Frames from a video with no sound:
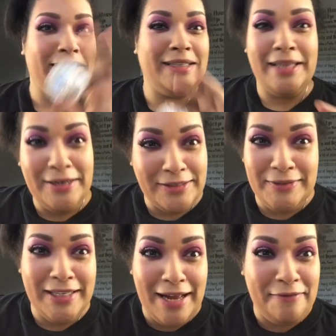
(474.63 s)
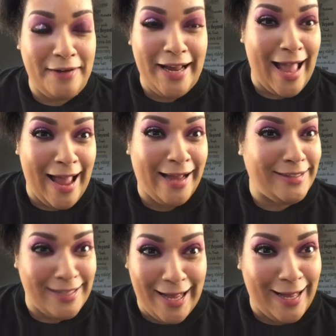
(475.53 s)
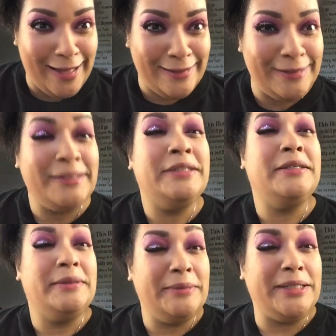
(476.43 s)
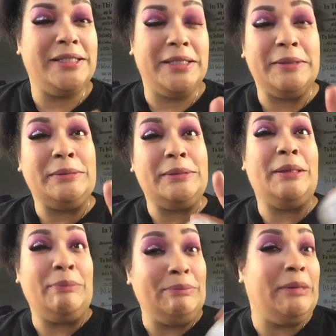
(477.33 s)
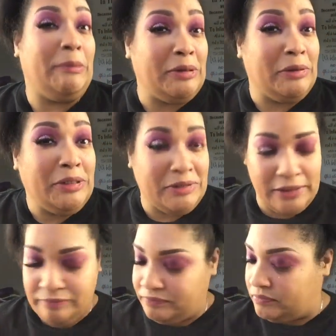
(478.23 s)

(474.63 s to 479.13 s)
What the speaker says: glitter's really not for the eyes, y'all. But you know, I'm going to go use it.